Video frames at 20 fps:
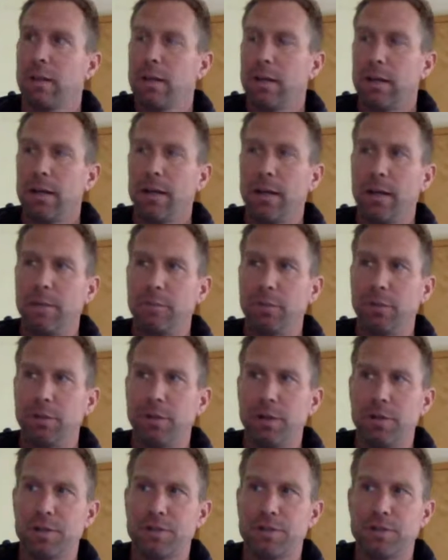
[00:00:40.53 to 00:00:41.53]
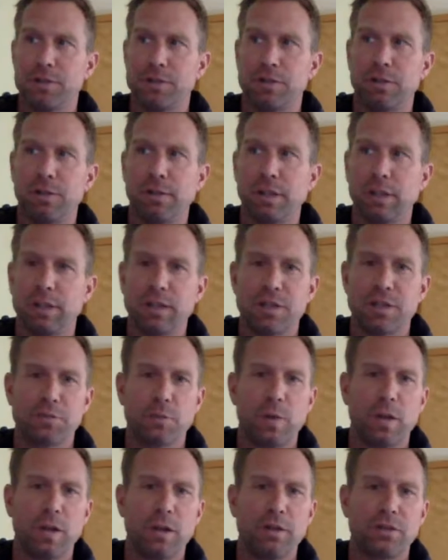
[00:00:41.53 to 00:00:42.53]
You'll notice there's a link as
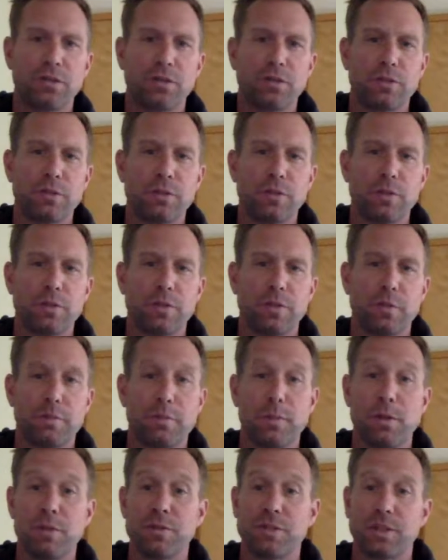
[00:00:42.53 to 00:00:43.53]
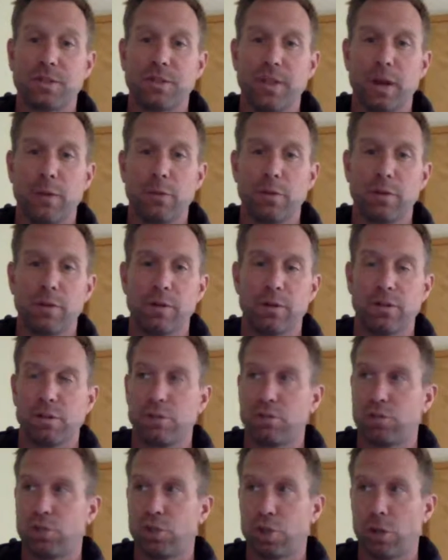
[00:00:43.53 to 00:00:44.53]
well to the music that we're
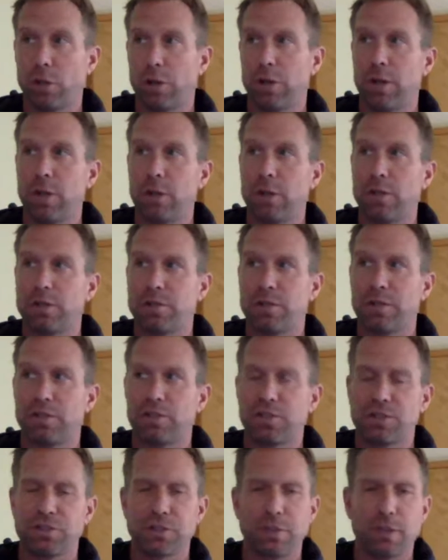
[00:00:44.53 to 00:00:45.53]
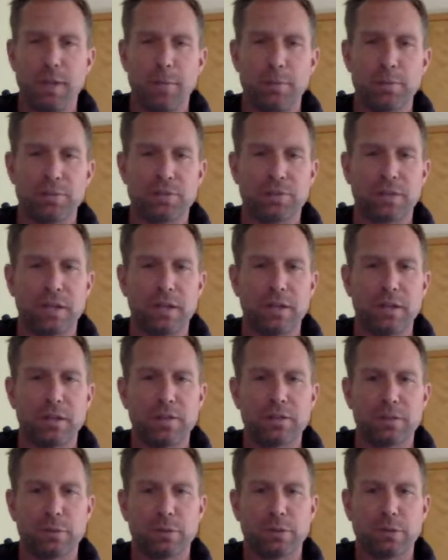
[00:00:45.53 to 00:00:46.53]
showing you. It's just a couple scales
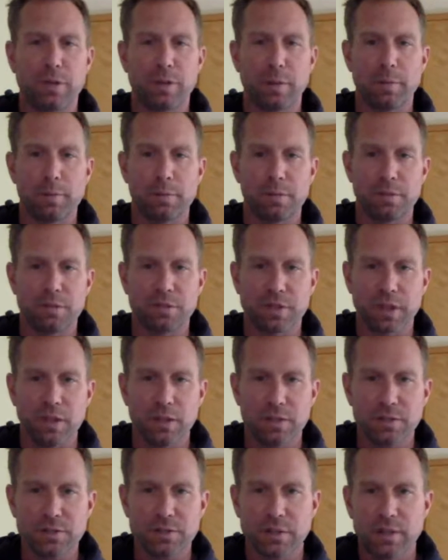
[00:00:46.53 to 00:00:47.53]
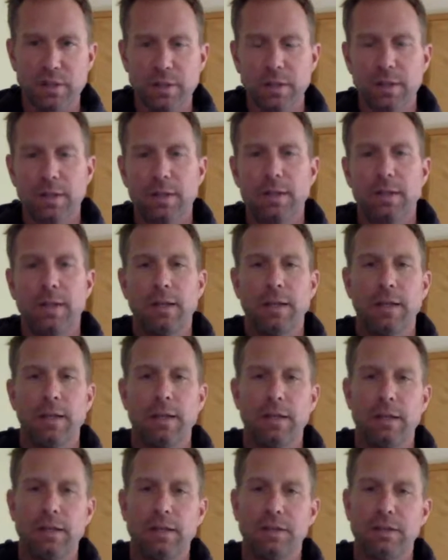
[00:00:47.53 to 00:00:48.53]
that we call the blues scales.
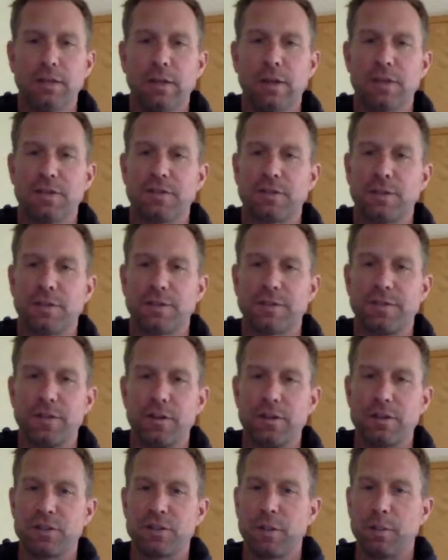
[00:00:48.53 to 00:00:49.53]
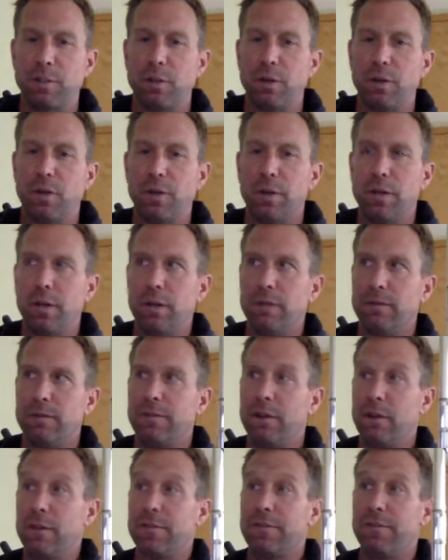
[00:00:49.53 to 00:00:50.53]
And it's very simple and
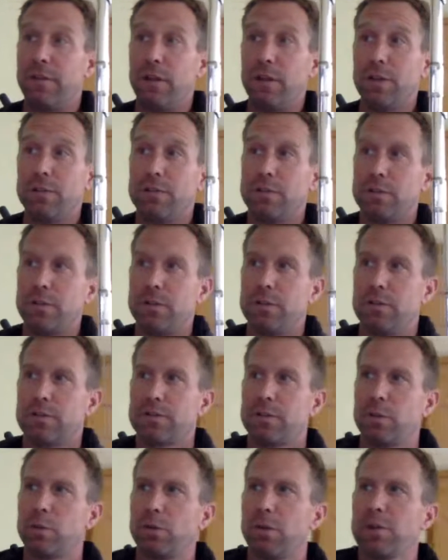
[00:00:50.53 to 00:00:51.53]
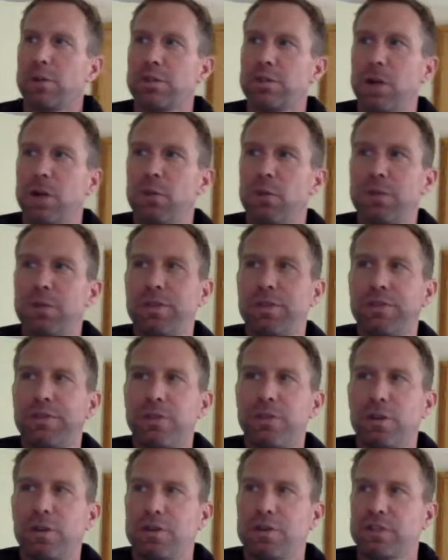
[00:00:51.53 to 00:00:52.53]
very fun to use. So we're going to start with the
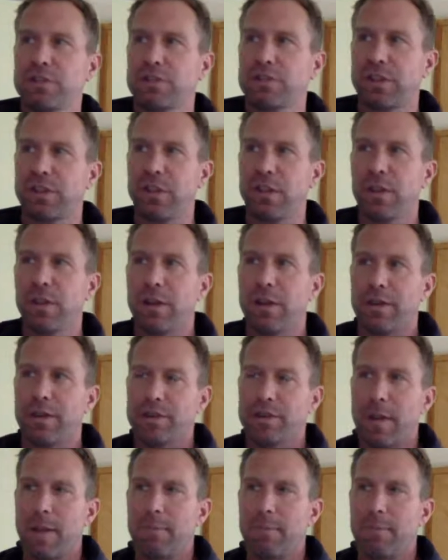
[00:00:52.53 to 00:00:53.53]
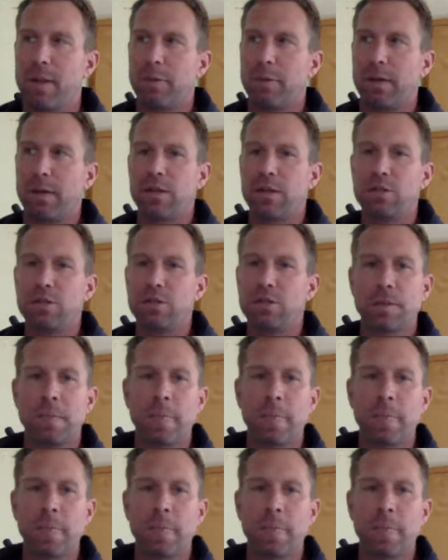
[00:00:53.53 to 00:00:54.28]
first scale on the top of that page.